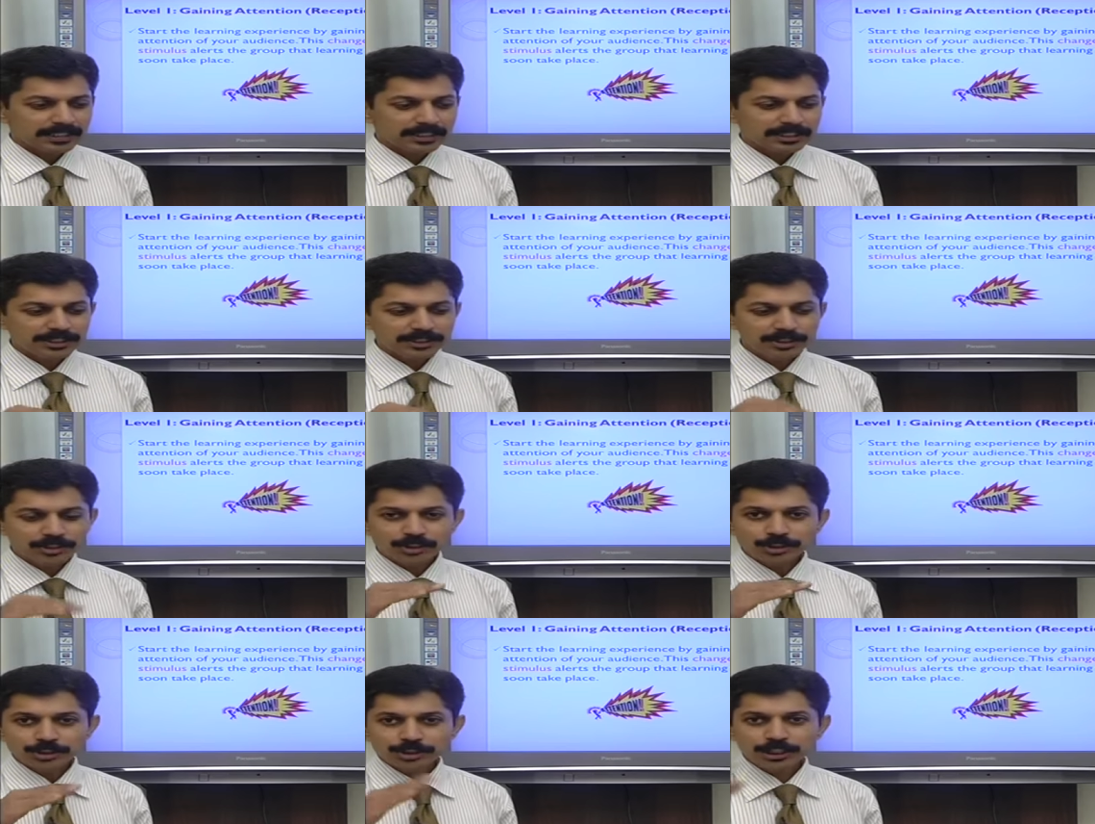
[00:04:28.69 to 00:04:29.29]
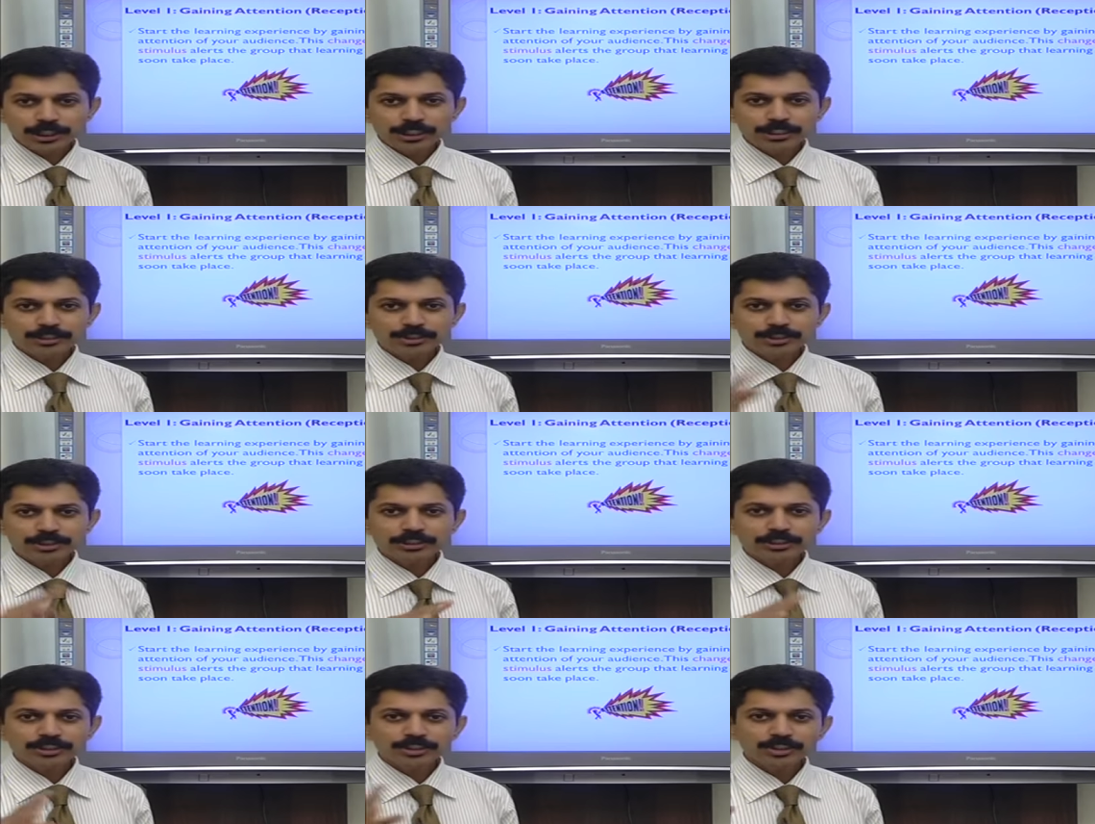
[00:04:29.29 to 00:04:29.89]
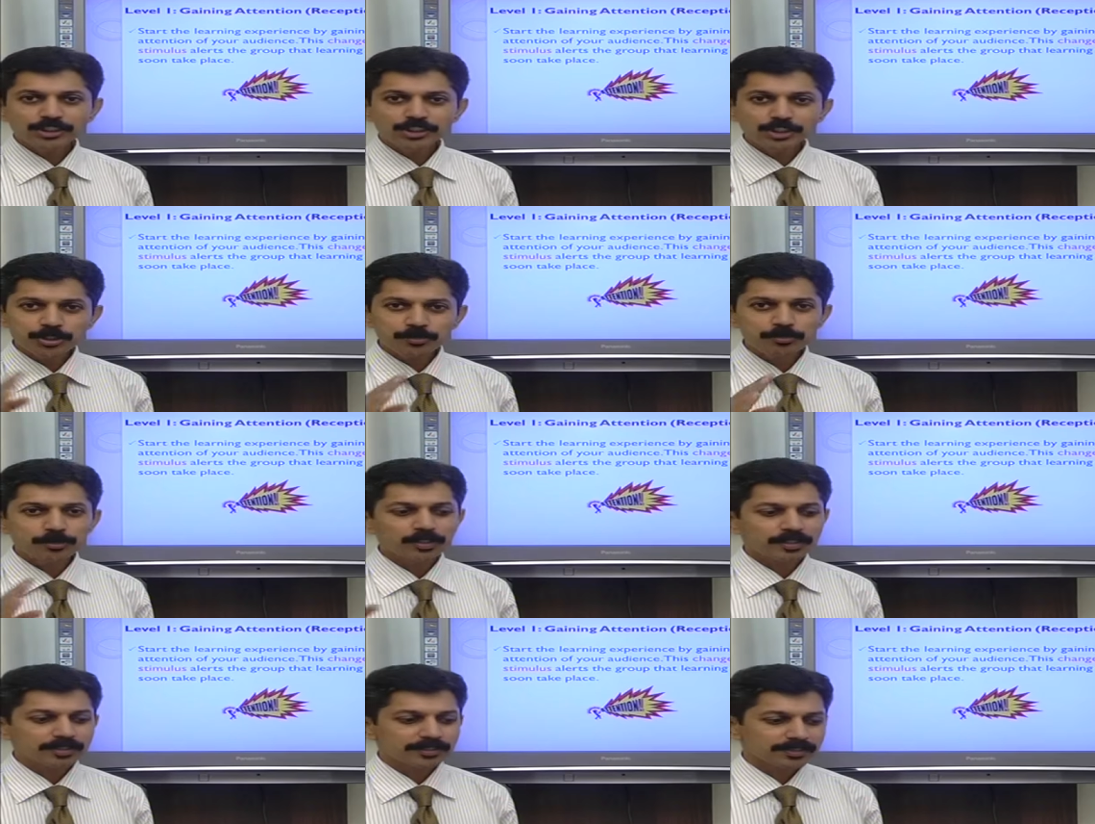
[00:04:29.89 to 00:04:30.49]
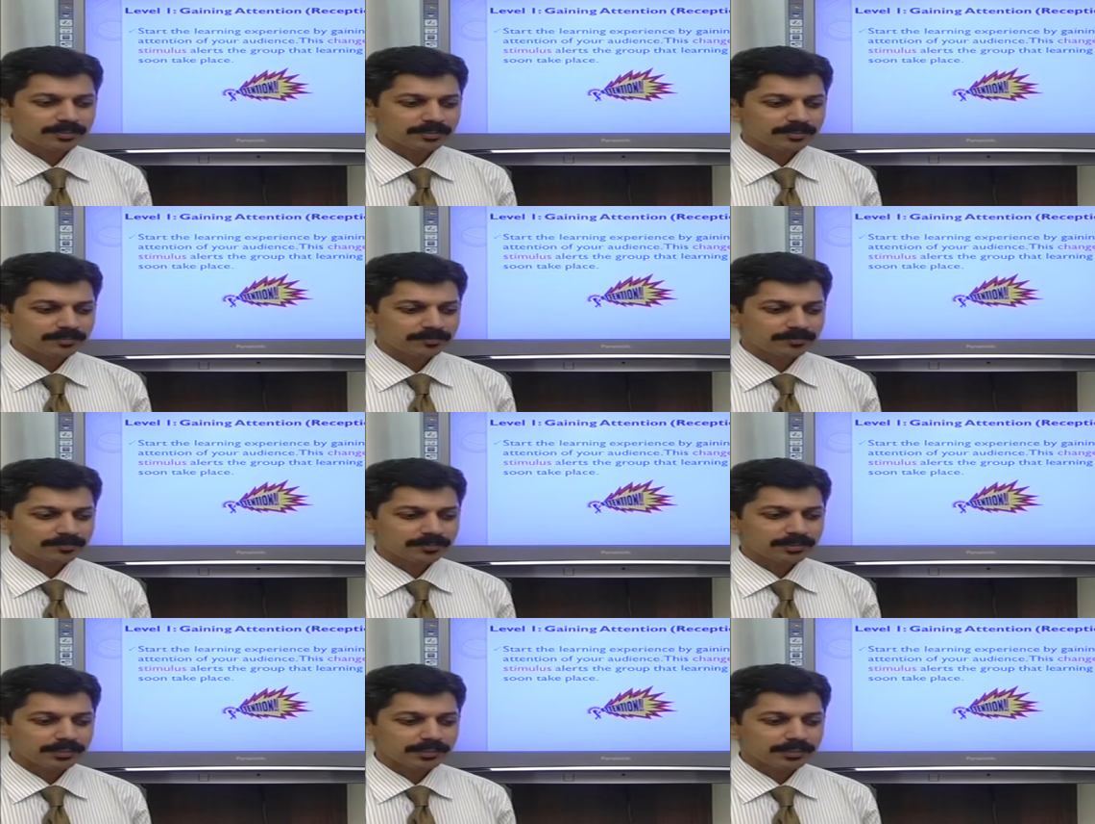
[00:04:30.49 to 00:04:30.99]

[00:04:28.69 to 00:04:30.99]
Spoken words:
This change in stimulus